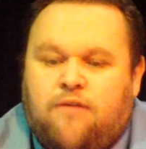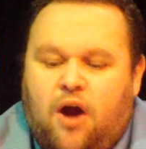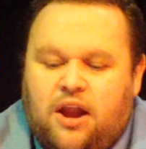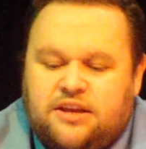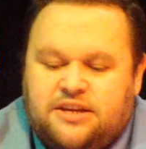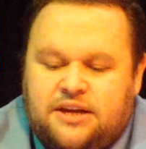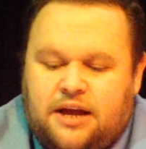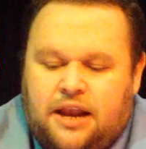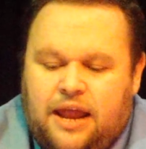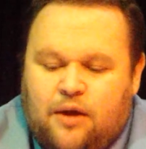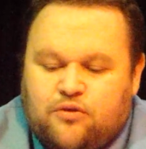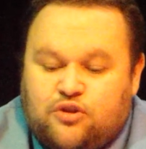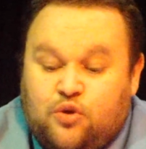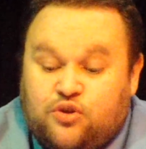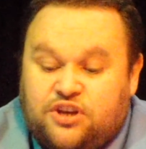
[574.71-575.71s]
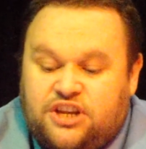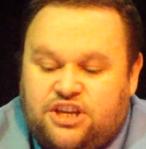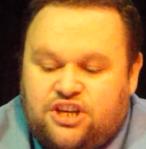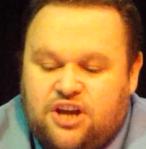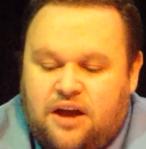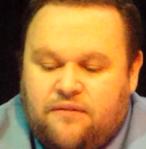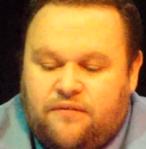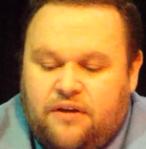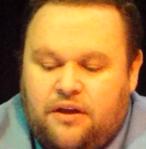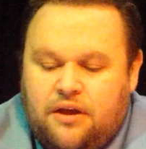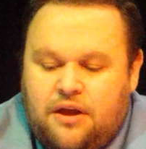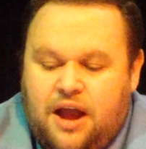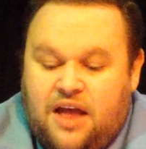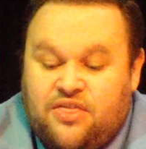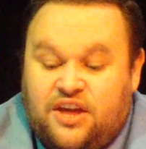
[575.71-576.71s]
Violet and Klaus looked at each other
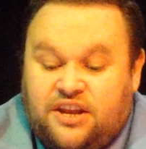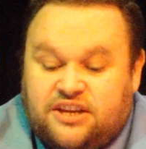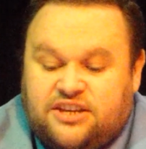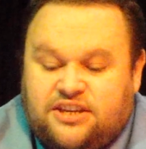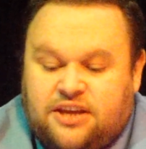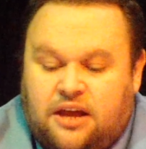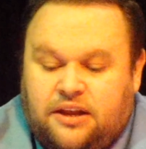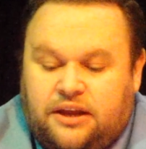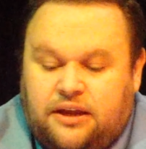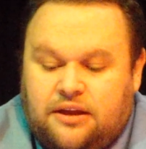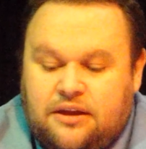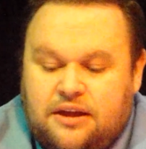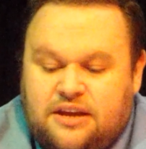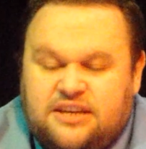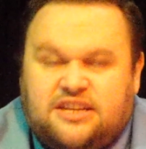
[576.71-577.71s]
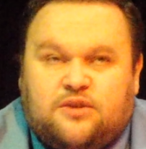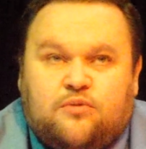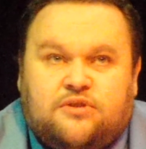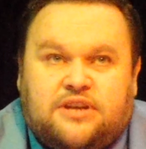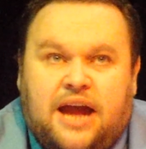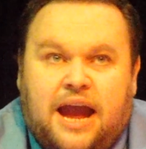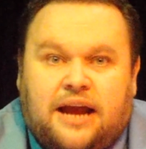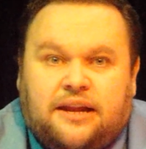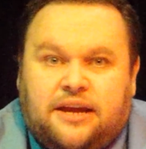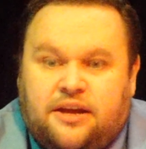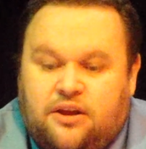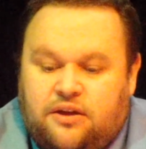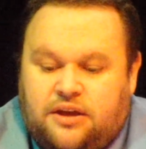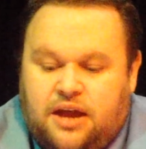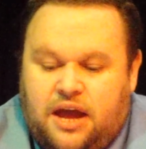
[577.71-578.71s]
and then at Sonny, still
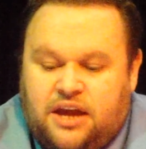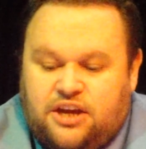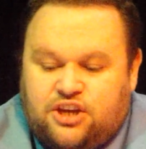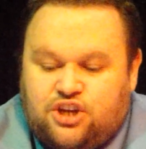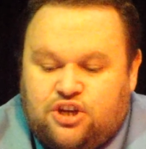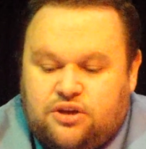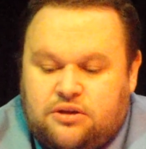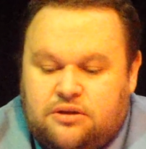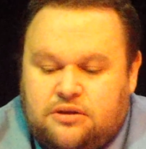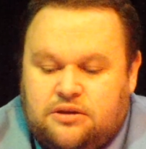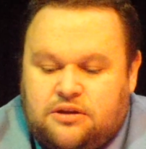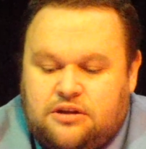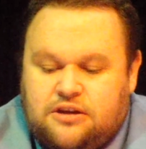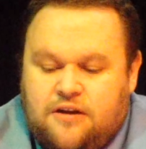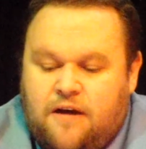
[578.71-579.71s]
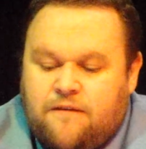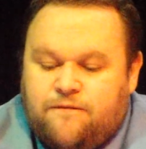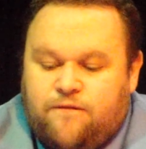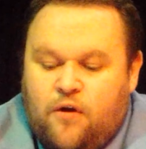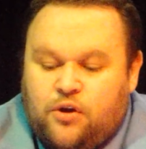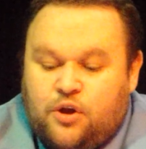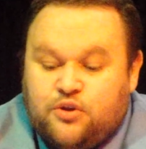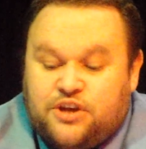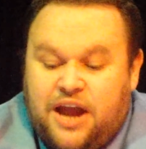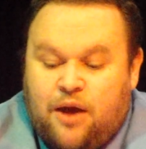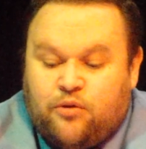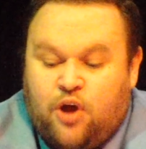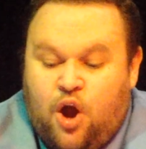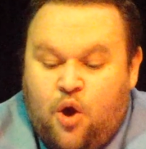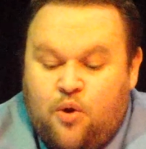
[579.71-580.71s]
dangling in her cage, and followed
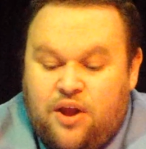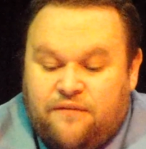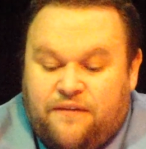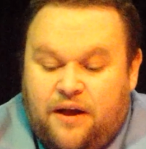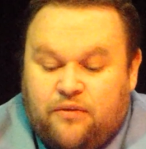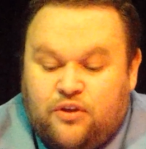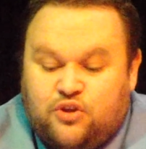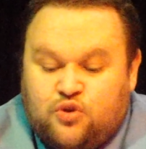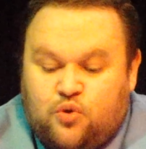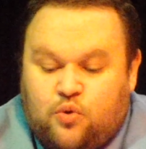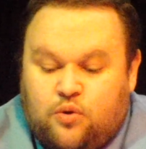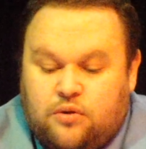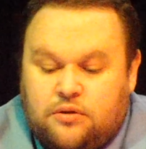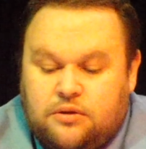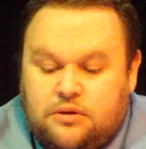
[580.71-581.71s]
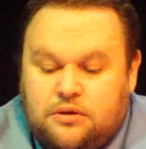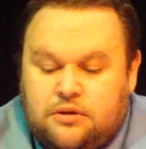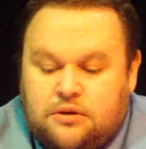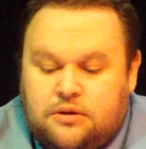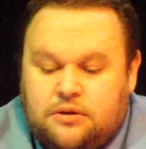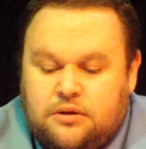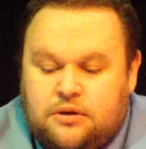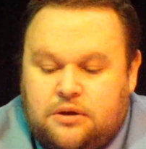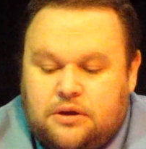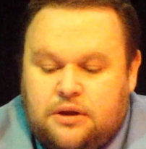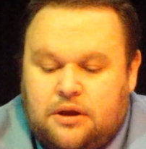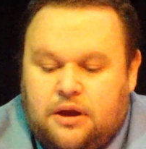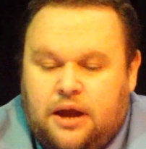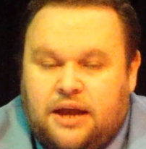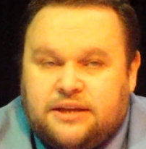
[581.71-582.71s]
Count Olaf out the door.
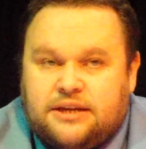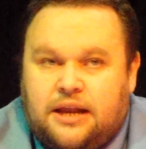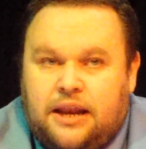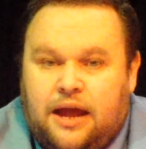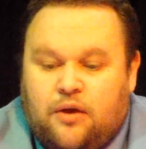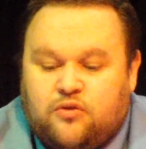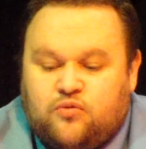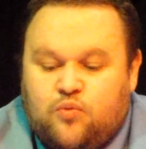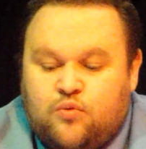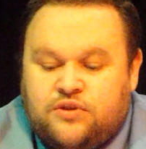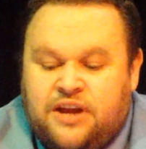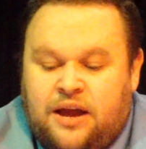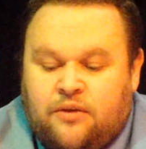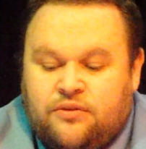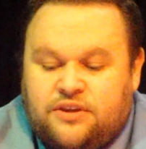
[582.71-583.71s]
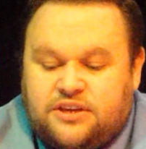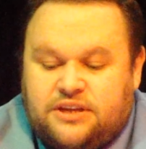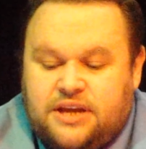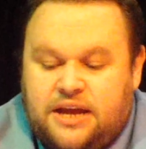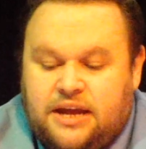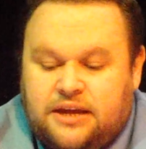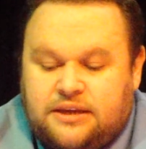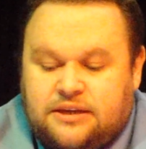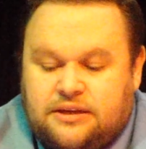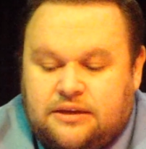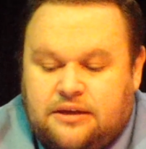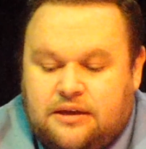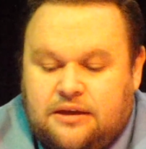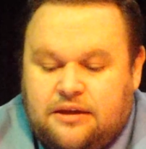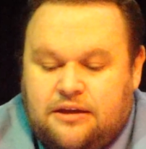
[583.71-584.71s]
As Klaus walked down the stairs,
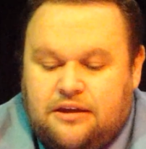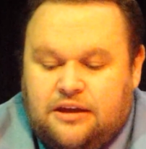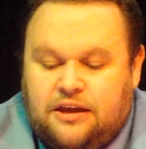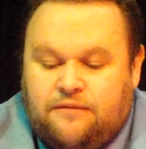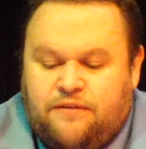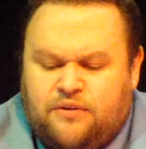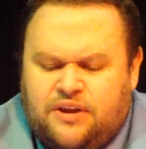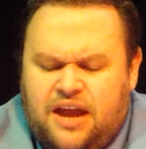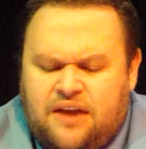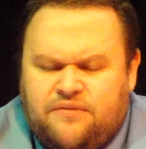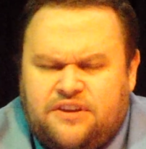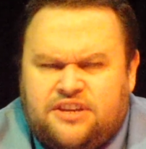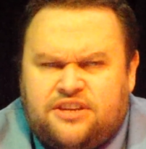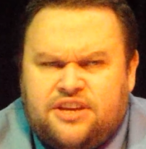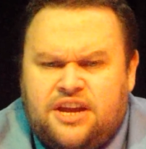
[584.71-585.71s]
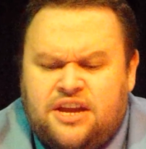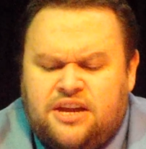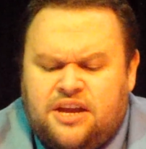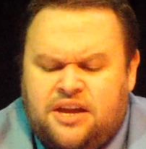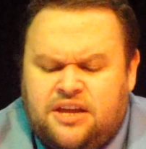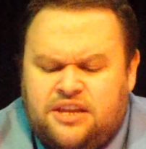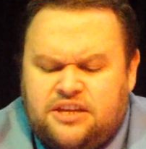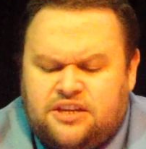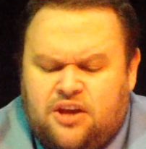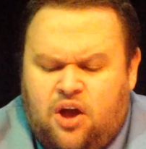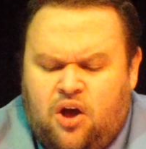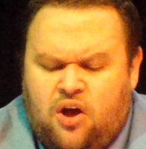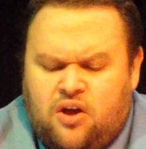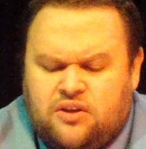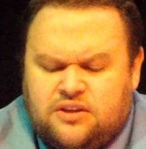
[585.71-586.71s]
he felt a heavy sinking in his
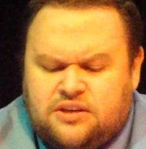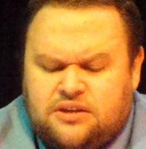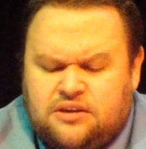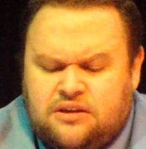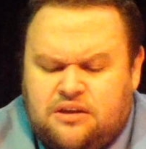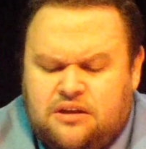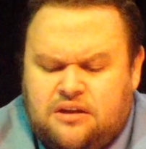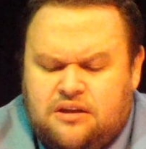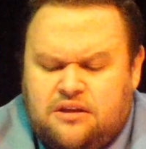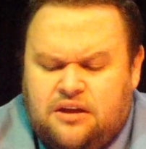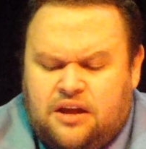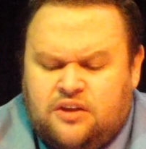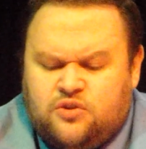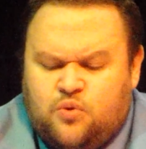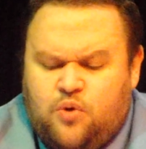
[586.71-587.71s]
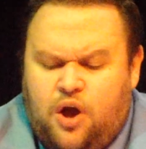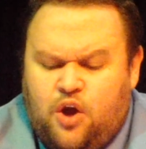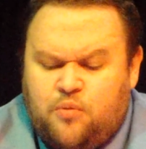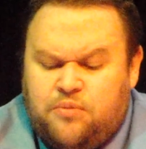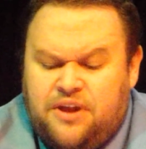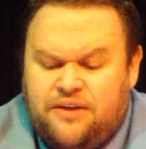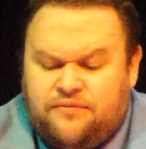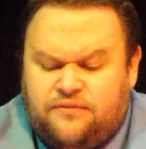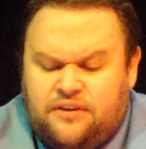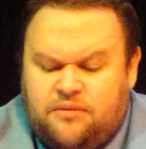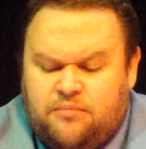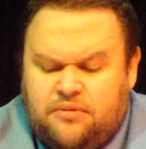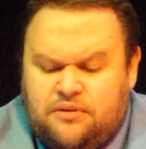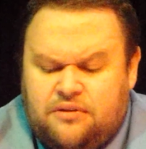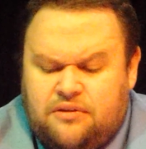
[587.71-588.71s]
heart as all hope left
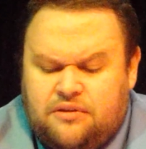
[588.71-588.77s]
him.